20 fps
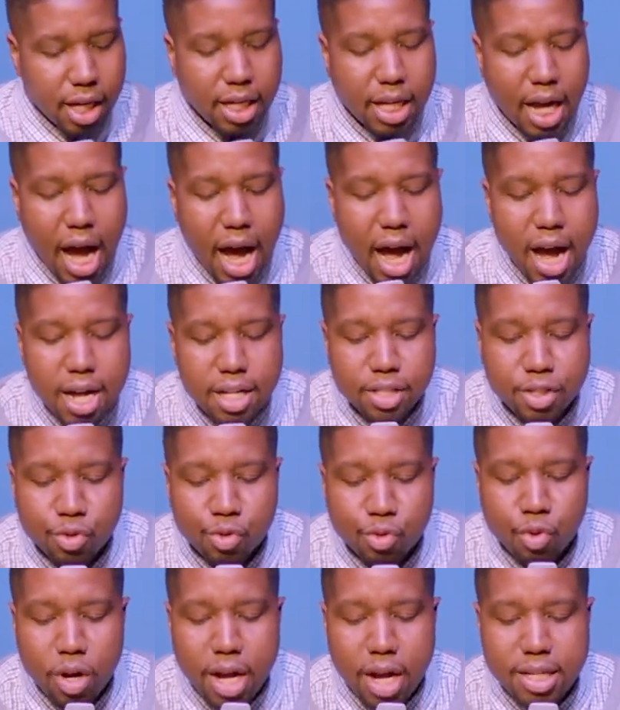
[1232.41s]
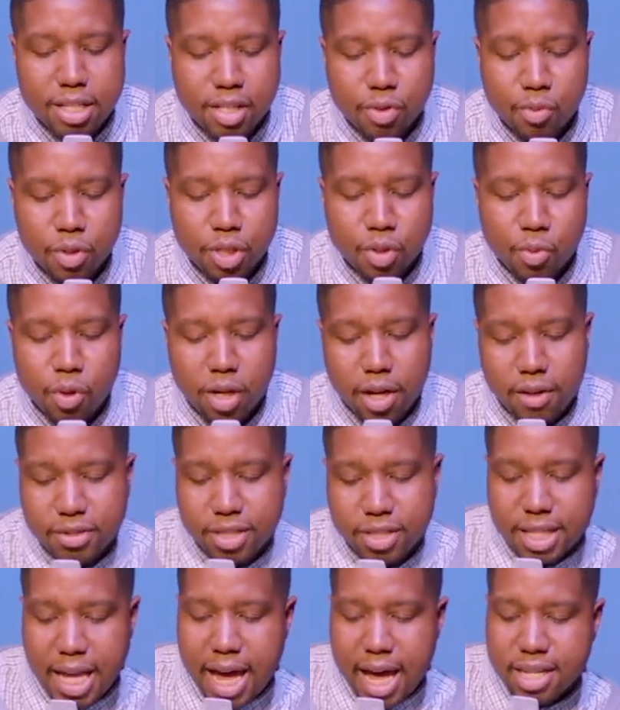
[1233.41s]
God's rest was one
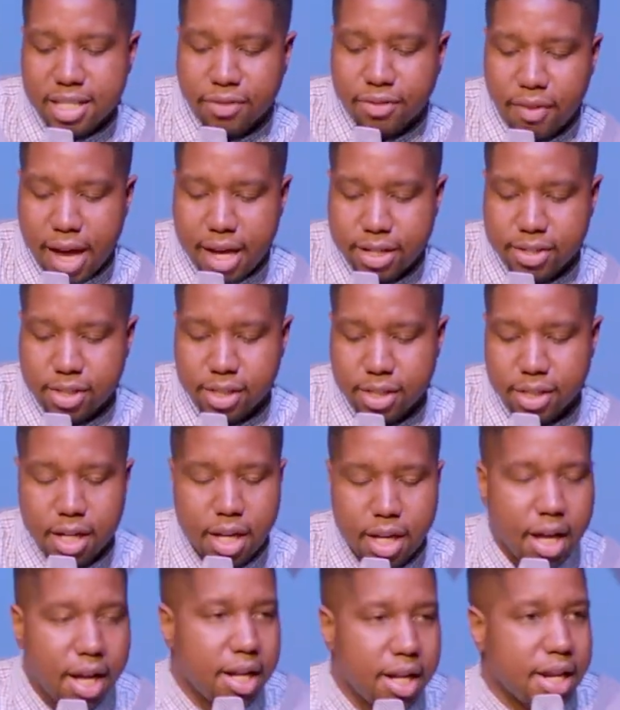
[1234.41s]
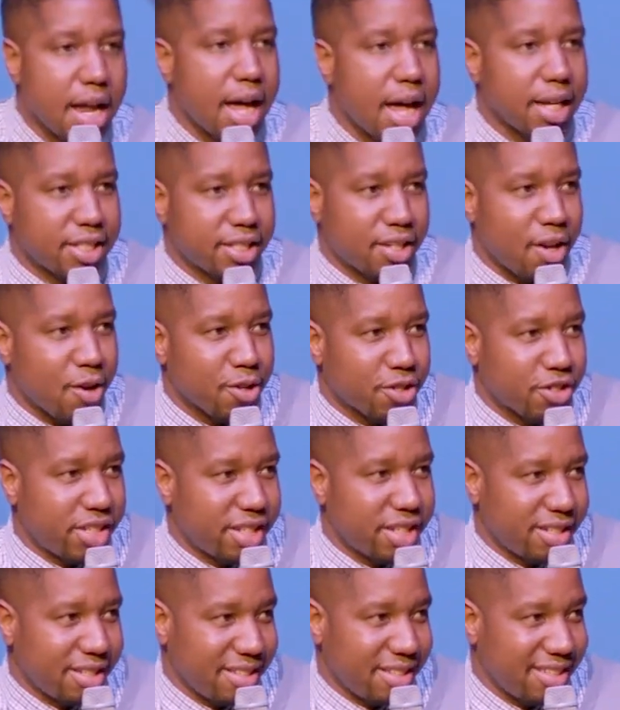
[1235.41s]
of satisfaction, not
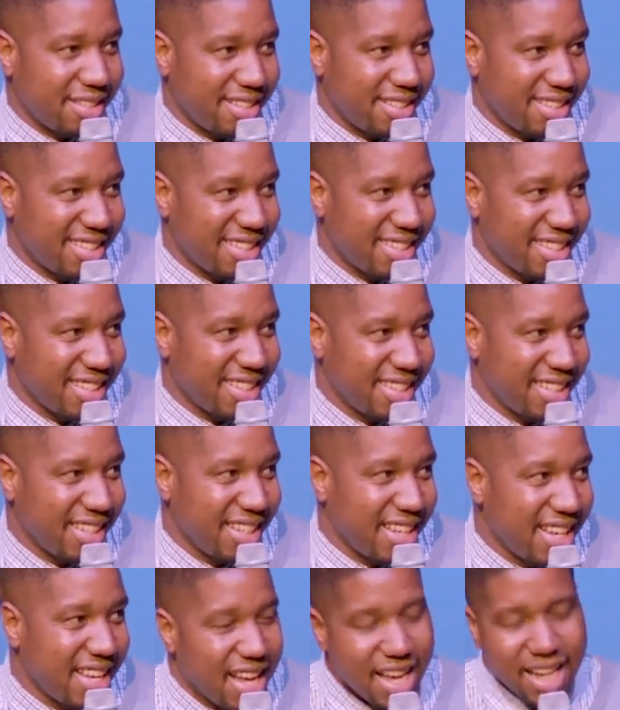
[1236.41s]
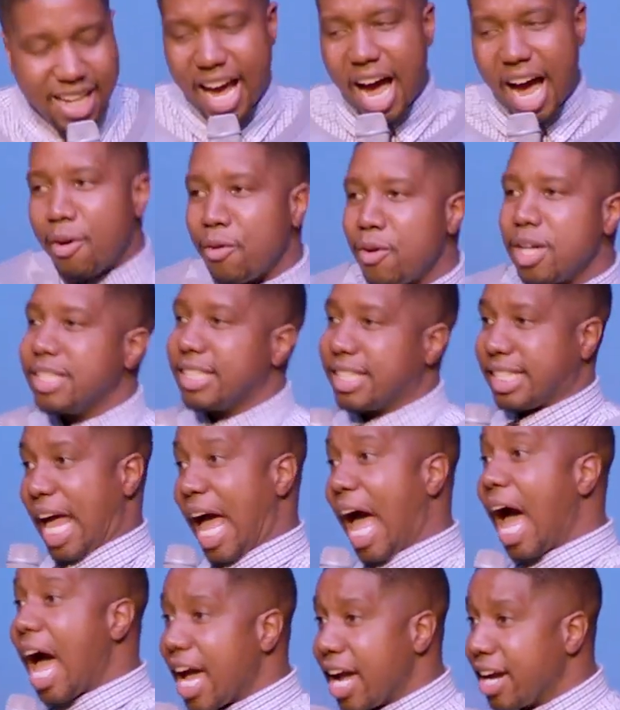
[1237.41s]
exhaustion. God wasn't
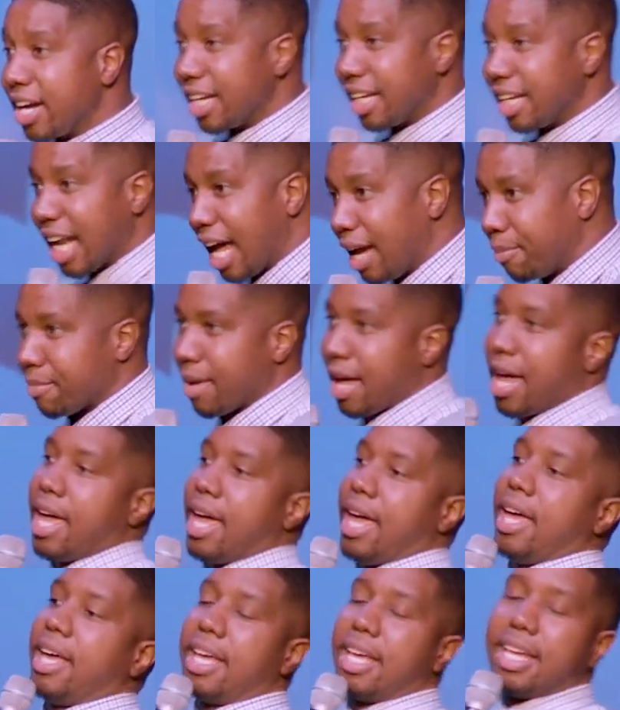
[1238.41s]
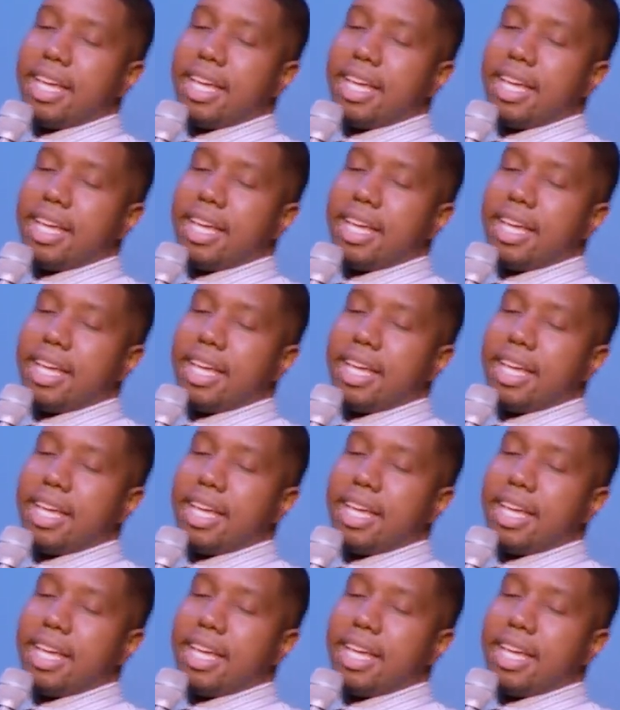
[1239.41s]
tired. Like, man,